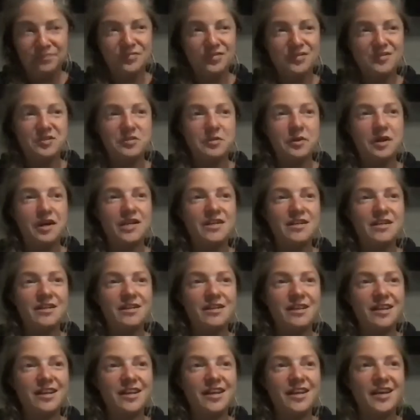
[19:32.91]
So I
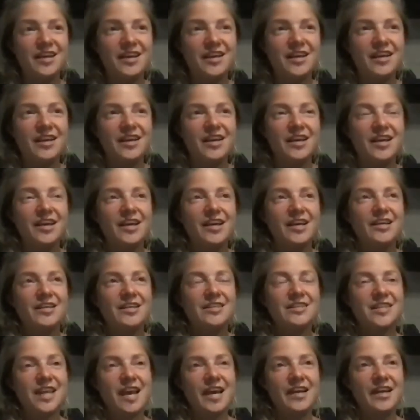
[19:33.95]

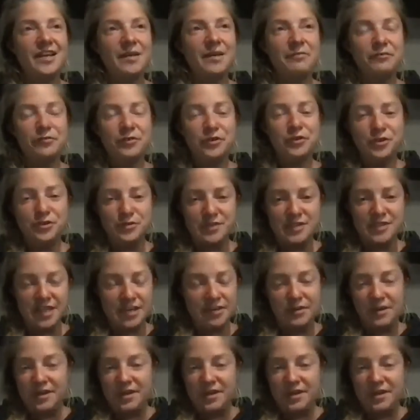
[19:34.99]
signed up for a newsletter.